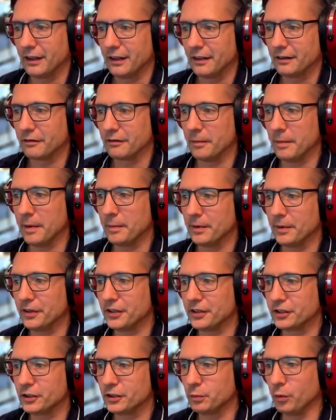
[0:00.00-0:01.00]
Remember,
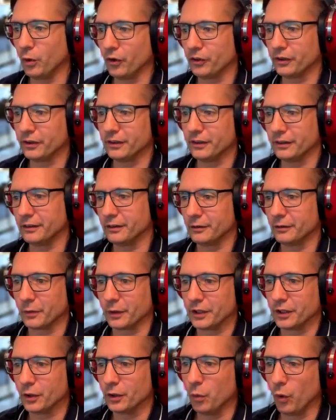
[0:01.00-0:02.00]
this is what,
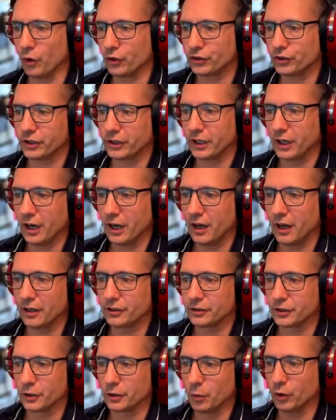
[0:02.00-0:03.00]
when you watch the
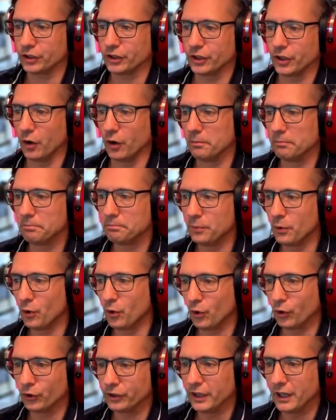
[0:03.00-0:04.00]
cars, you watch the
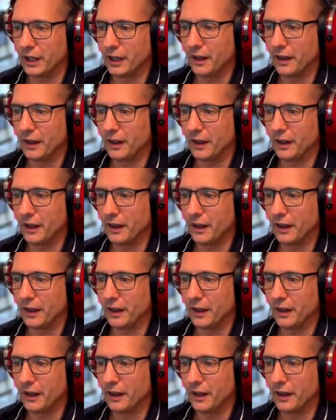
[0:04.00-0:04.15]
onboard,